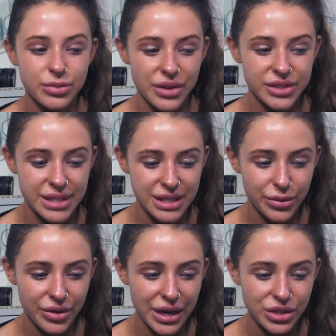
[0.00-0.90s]
with Stacey
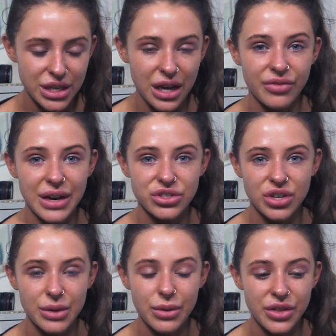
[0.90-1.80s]
Marie herself, like
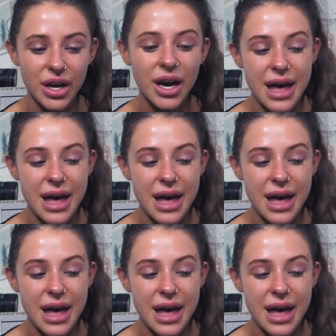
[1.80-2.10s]
training with her.